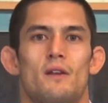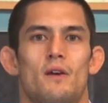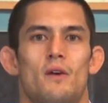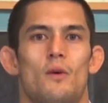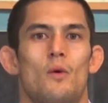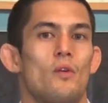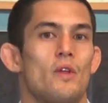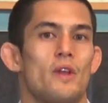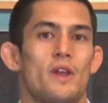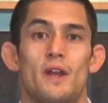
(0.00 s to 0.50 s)

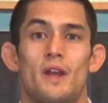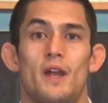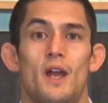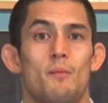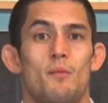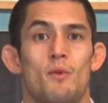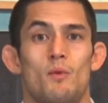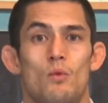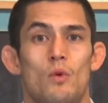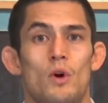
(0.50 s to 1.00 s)
only had to
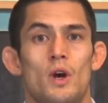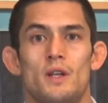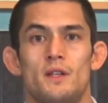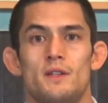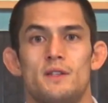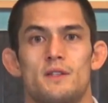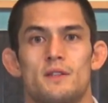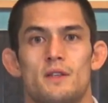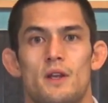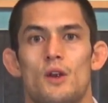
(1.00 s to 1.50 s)
happen
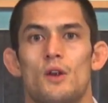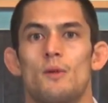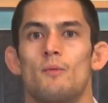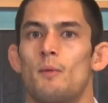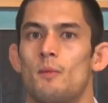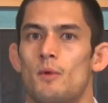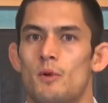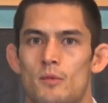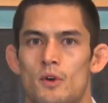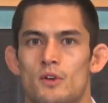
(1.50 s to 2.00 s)
once. I
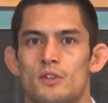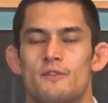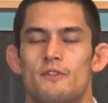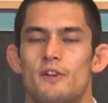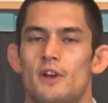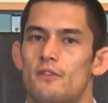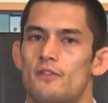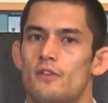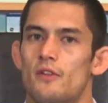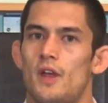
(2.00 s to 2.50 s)
remembered most of
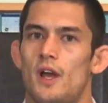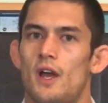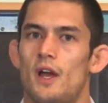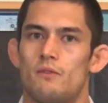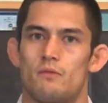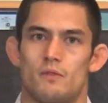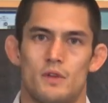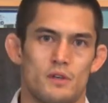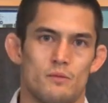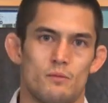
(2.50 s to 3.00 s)
it after that,
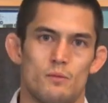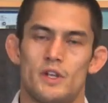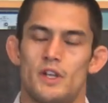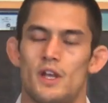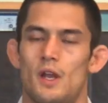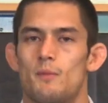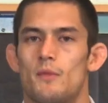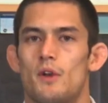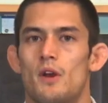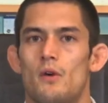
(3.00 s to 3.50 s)
and then we
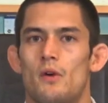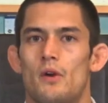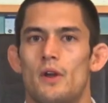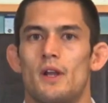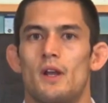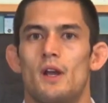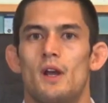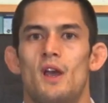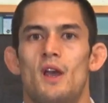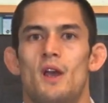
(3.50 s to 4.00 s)
kept
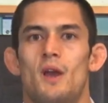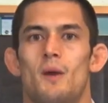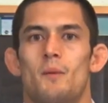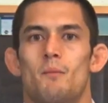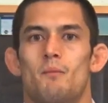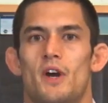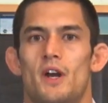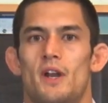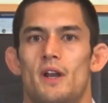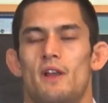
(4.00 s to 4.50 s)
going.
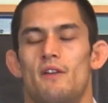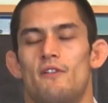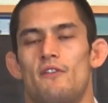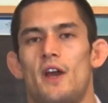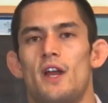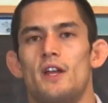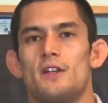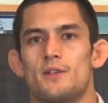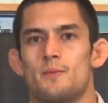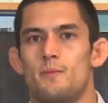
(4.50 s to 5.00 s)
But if
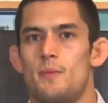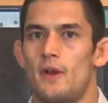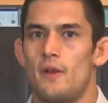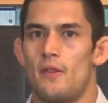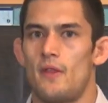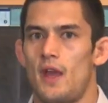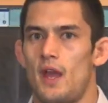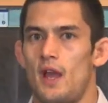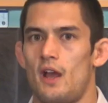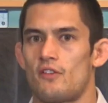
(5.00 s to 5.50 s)
I had just been
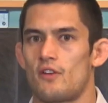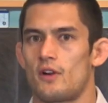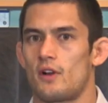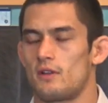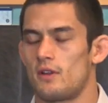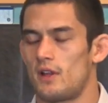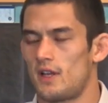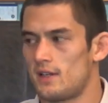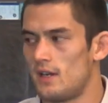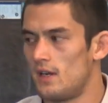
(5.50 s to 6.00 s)
in the half
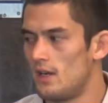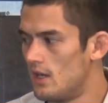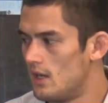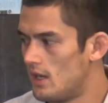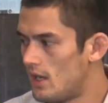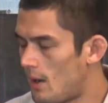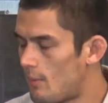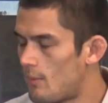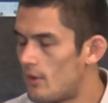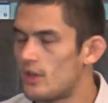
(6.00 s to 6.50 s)
guard like,
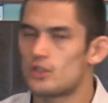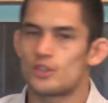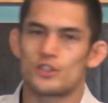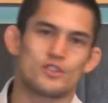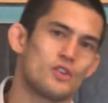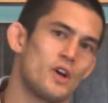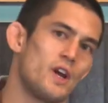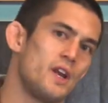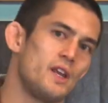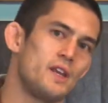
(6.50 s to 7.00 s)
I'm gonna just
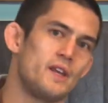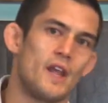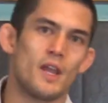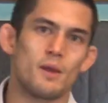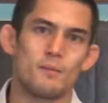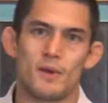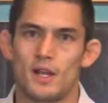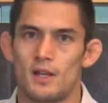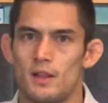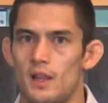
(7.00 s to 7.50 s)
try to
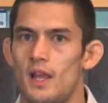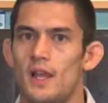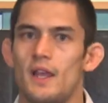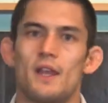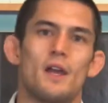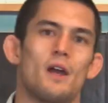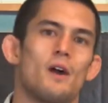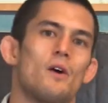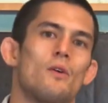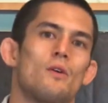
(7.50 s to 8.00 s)
yank my
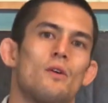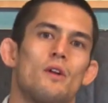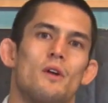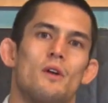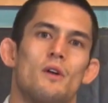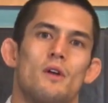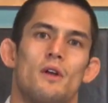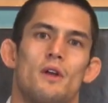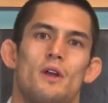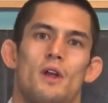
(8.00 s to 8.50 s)
leg out,
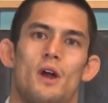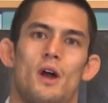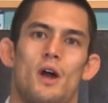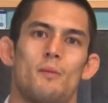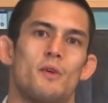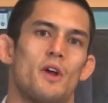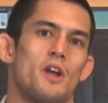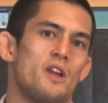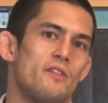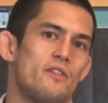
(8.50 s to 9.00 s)

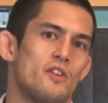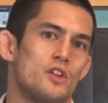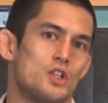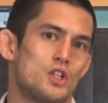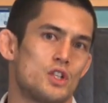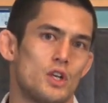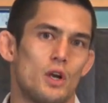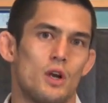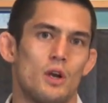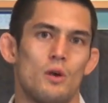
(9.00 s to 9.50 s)
I'm not even
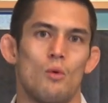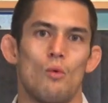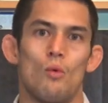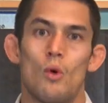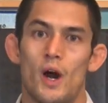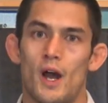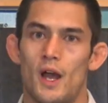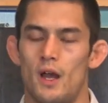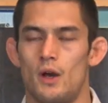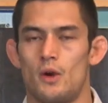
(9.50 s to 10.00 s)
sure
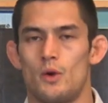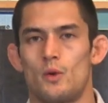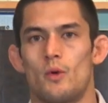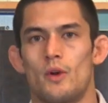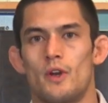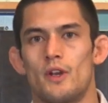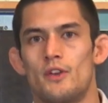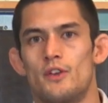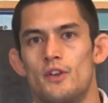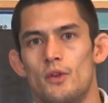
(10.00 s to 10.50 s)
why I would
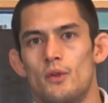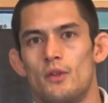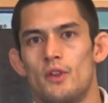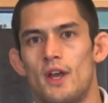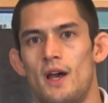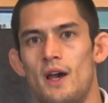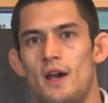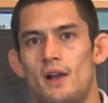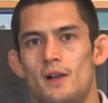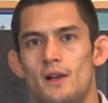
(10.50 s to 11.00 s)
wanna do
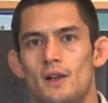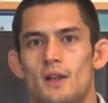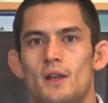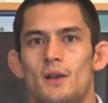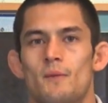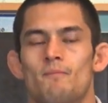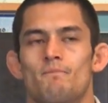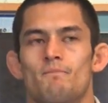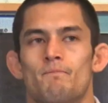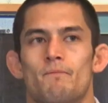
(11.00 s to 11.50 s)
that,
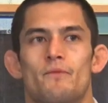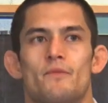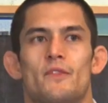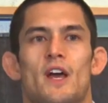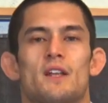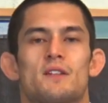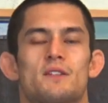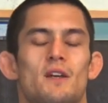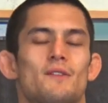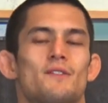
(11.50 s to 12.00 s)

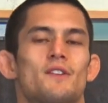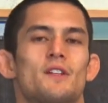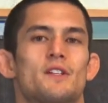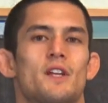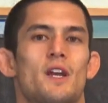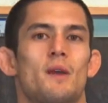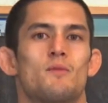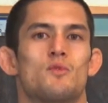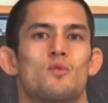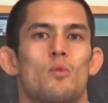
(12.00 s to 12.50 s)
that's
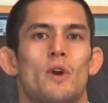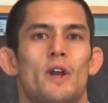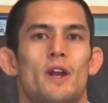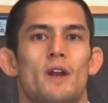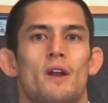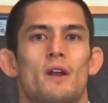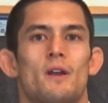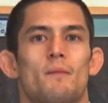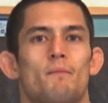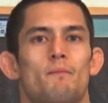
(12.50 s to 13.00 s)
oftentimes
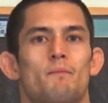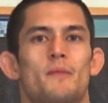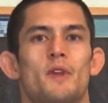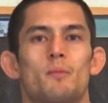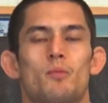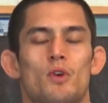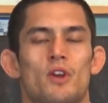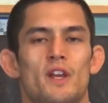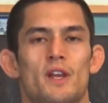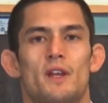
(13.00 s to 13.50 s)
where
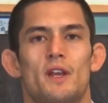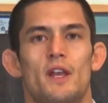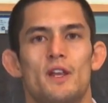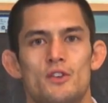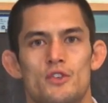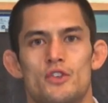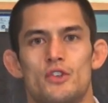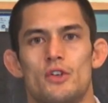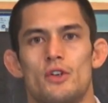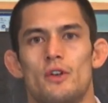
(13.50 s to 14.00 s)
people get
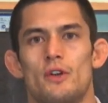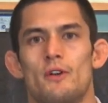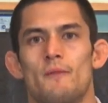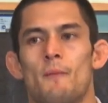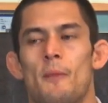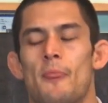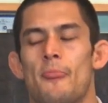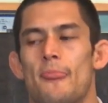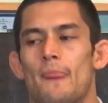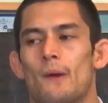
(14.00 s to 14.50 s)
injured,
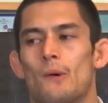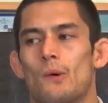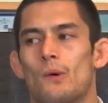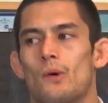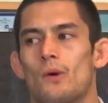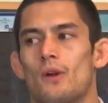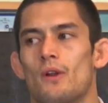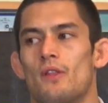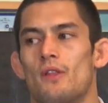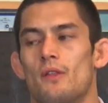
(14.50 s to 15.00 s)

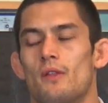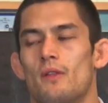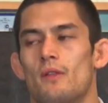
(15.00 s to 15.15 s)
or